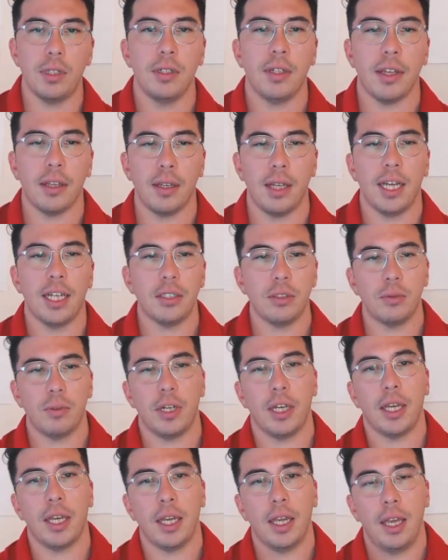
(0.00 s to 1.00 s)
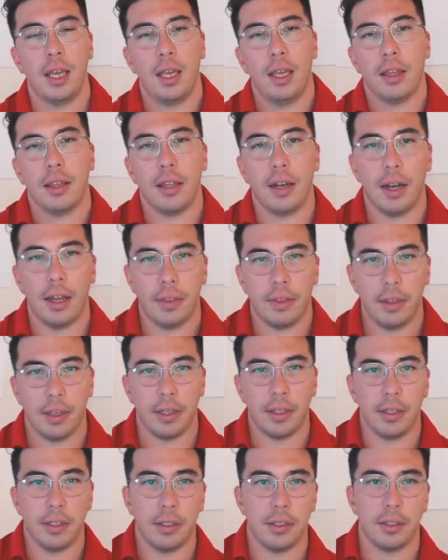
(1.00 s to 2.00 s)
now the last way that I
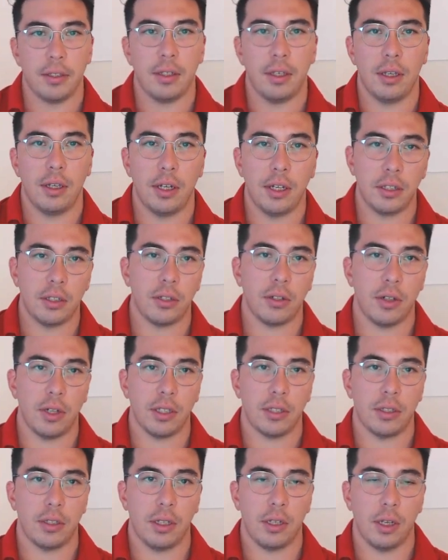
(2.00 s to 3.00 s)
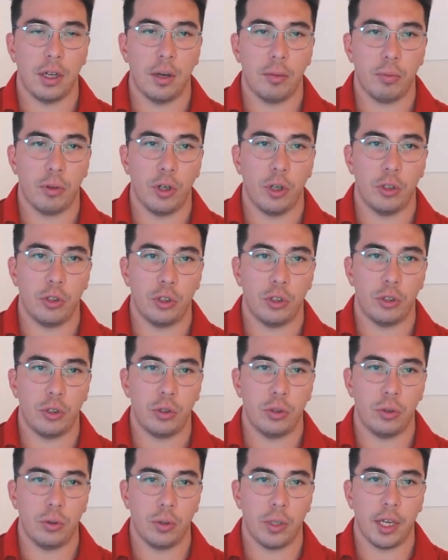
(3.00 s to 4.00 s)
think is an interesting approach
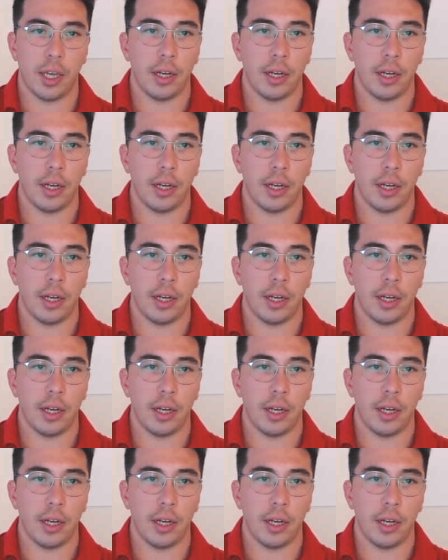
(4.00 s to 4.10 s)
to